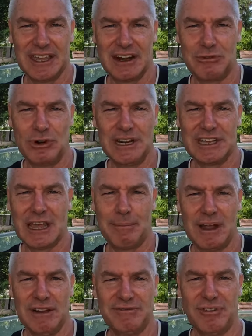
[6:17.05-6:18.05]
they're going to really
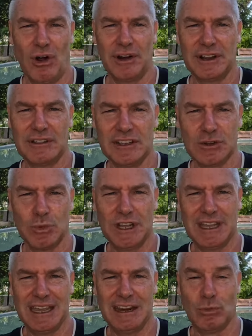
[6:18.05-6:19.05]
come out firing this
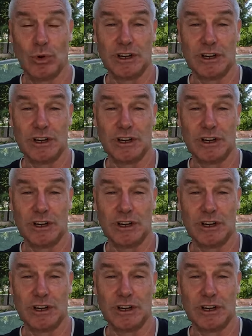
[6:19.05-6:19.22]
weekend.